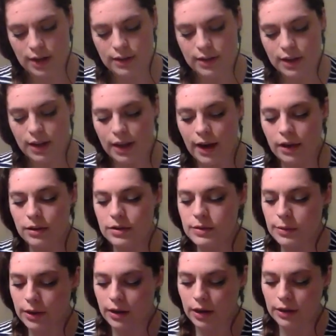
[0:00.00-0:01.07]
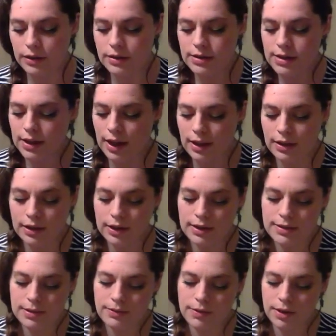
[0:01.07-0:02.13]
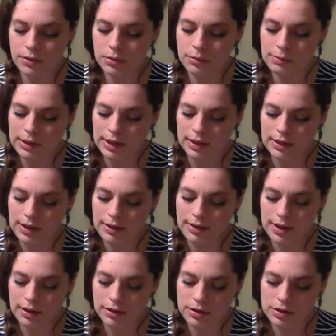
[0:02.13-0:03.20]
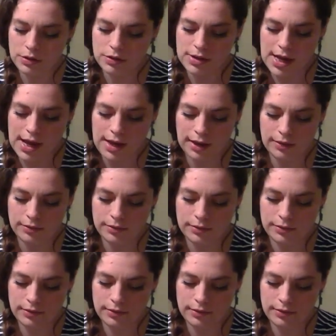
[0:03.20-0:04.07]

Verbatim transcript: and the clouds were huddled together as if they were planning their new day.